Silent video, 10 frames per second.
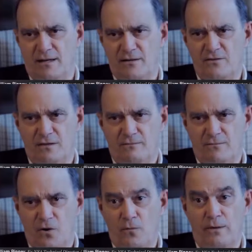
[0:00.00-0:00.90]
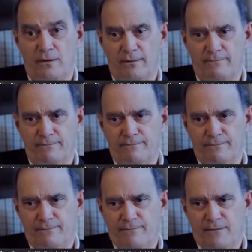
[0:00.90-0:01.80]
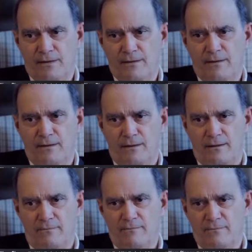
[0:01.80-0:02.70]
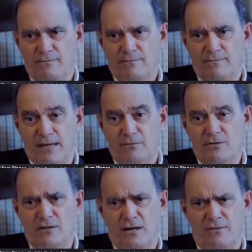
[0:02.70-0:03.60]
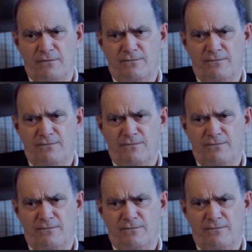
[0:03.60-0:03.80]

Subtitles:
against it openly. That was kind of the